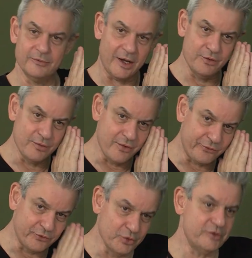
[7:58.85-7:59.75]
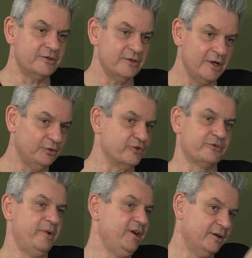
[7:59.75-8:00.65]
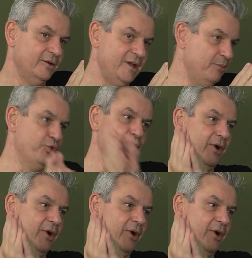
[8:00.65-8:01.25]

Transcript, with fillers: I refuse to speak Hebrew.